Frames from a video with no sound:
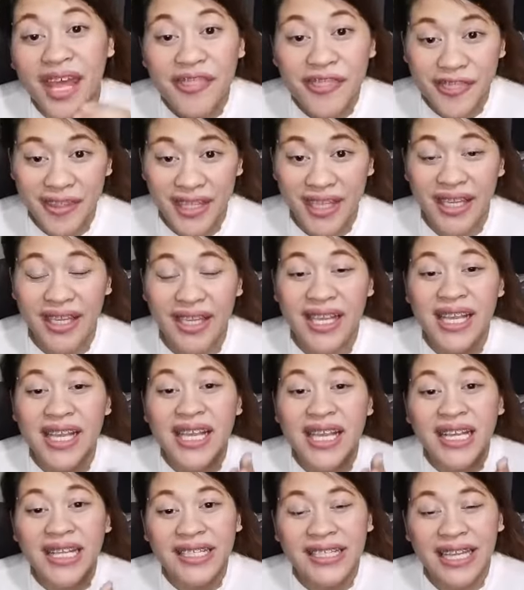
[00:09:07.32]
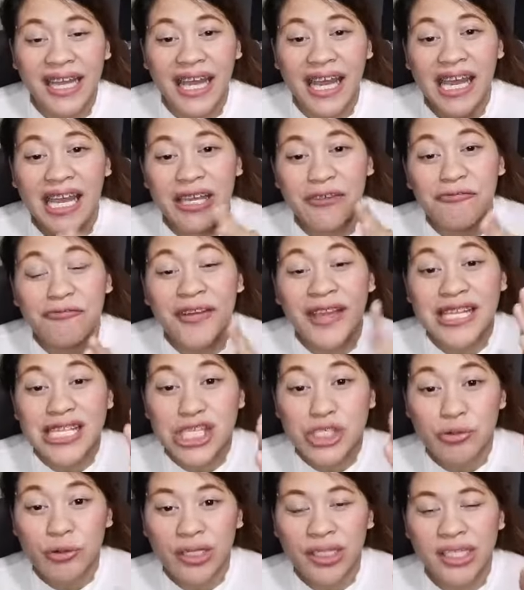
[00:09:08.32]
thing na
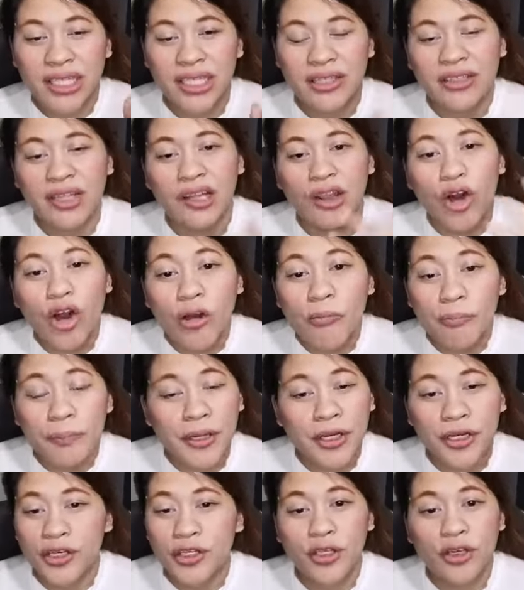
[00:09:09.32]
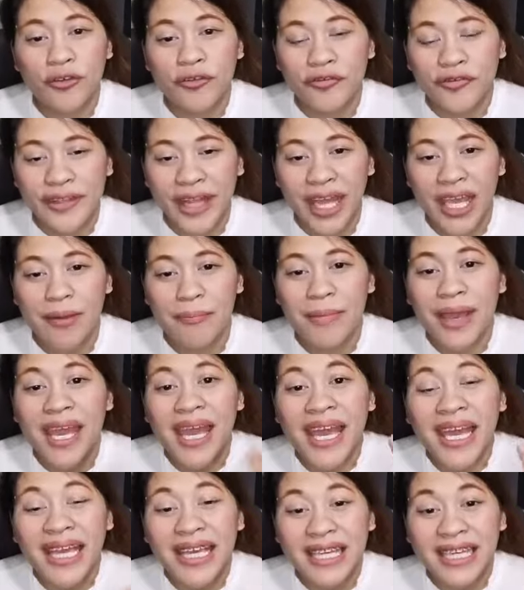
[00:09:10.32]
eventually, in a long period of time,
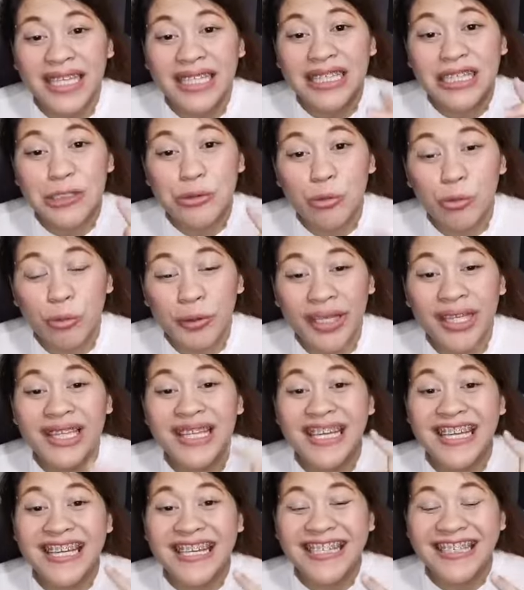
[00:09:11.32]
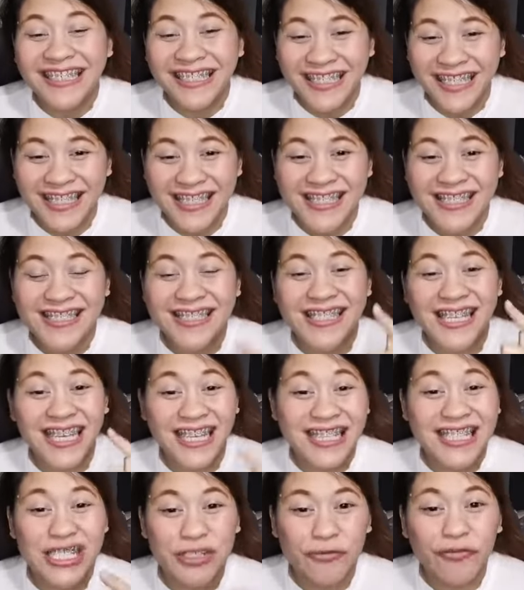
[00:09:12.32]
it will increase
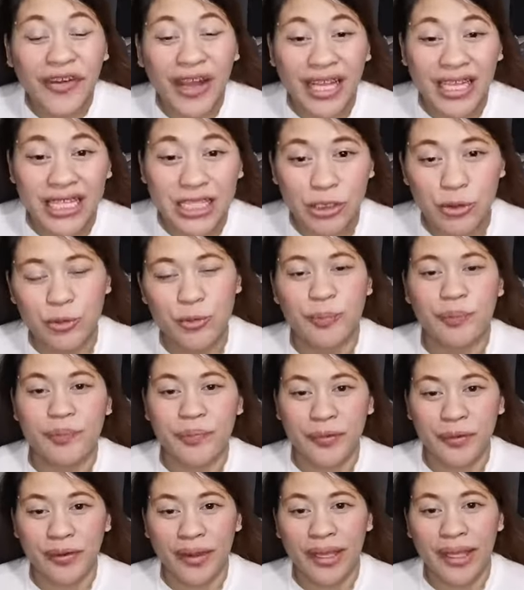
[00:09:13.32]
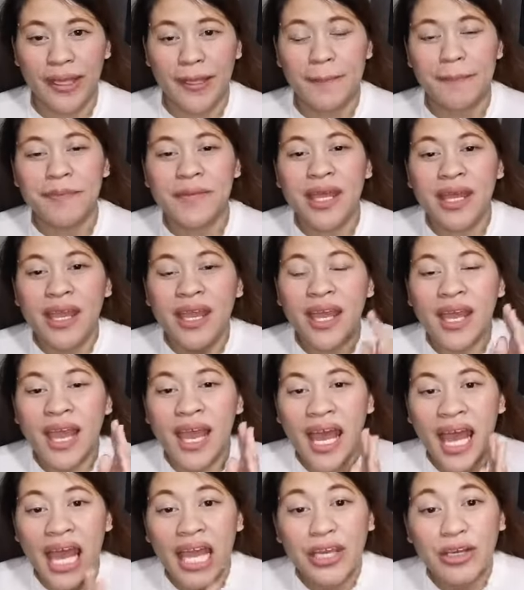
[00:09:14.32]
its value. Okay?
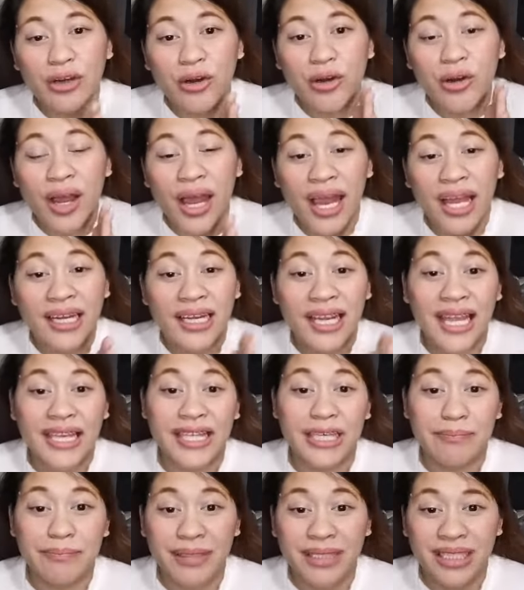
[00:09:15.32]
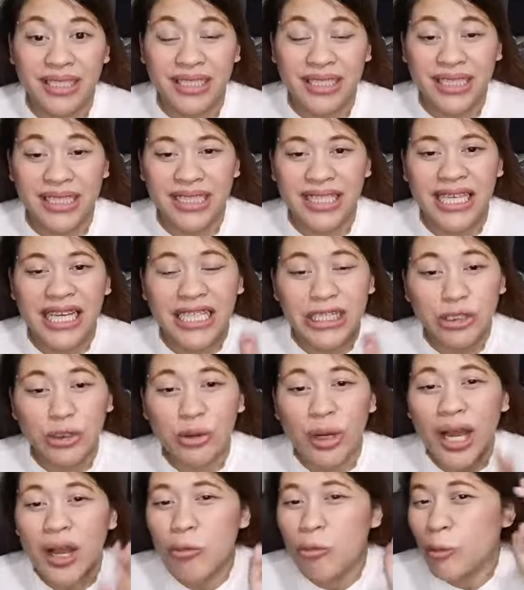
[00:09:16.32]
Ano ang liability? Ito
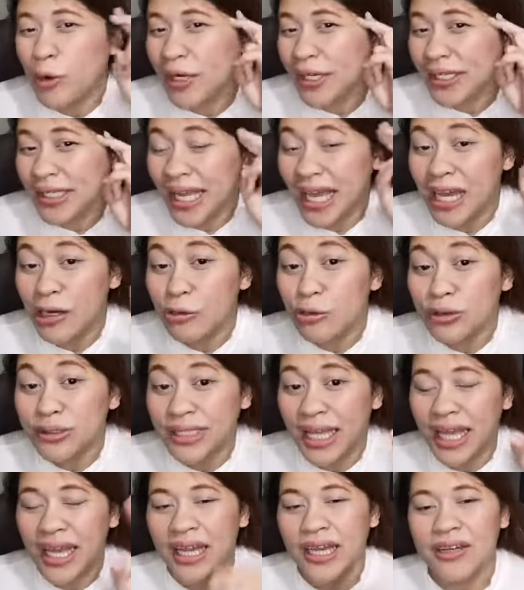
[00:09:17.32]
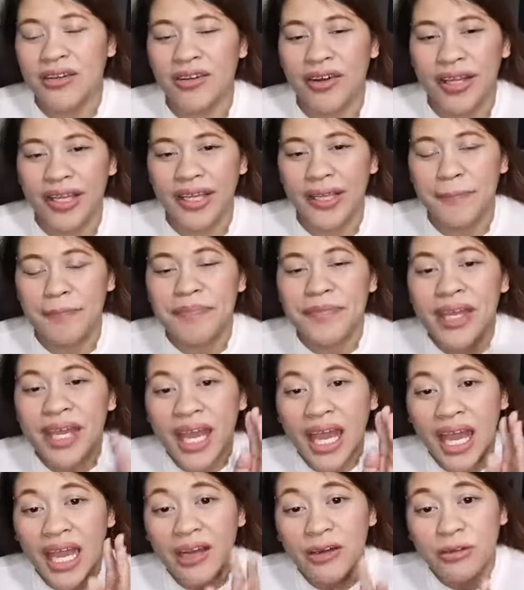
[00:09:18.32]
ang word na utang. Okay?
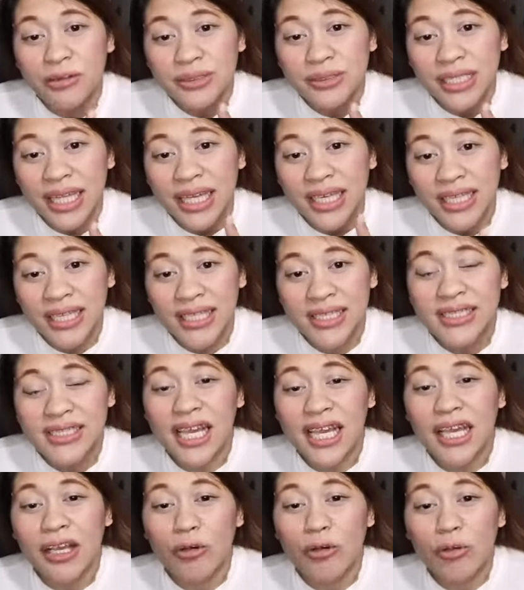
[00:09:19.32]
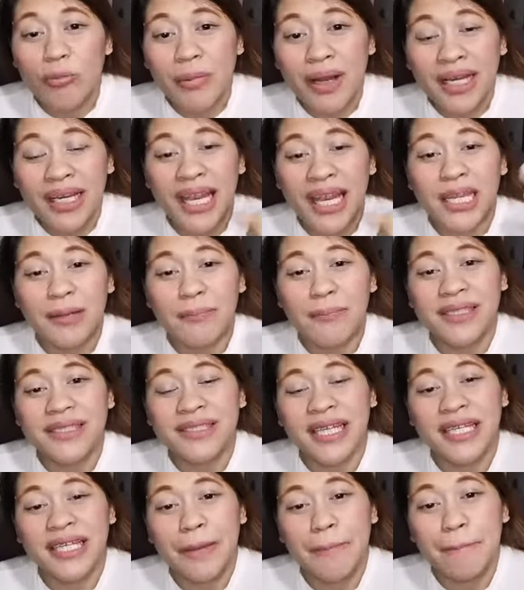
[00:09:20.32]
Ang utang is kung maglalabas
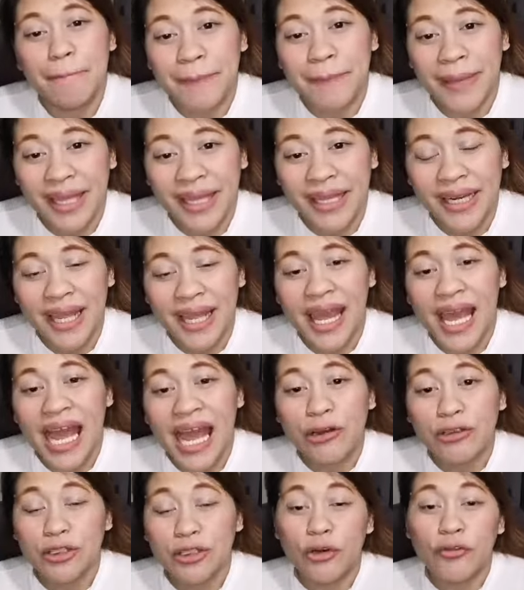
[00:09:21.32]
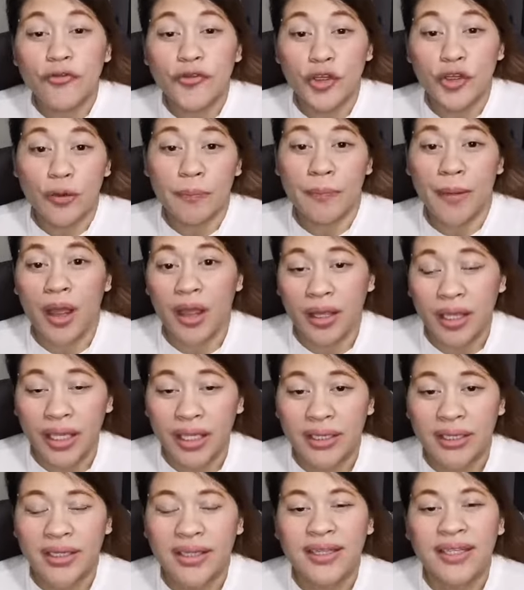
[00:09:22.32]
ka ng pera out of your
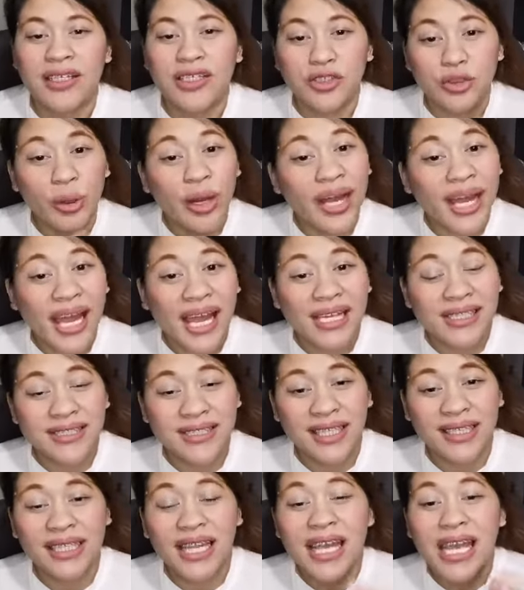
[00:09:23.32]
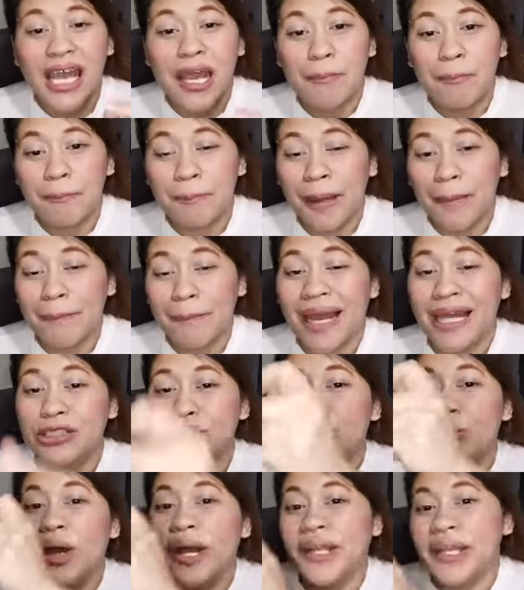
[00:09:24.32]
pocket. So, ang asset,
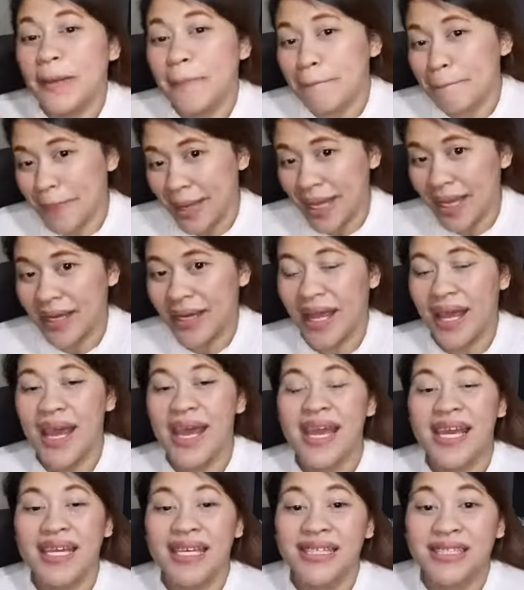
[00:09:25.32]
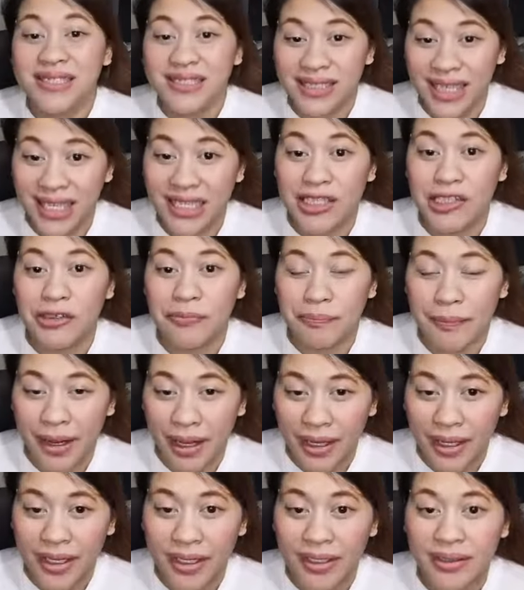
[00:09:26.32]
papasok ka ng pera inside your
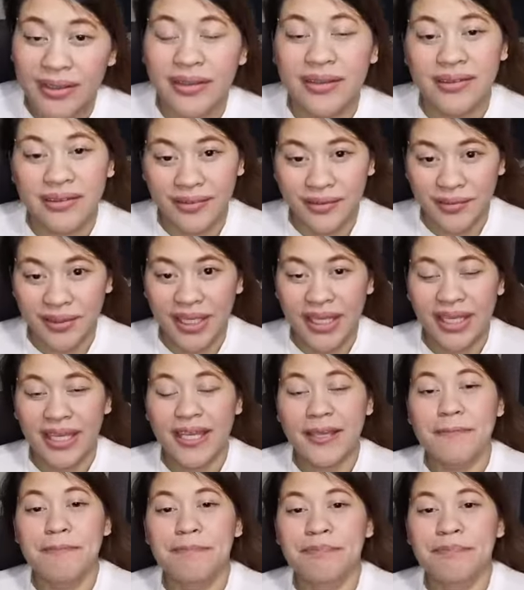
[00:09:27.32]
pocket. Okay?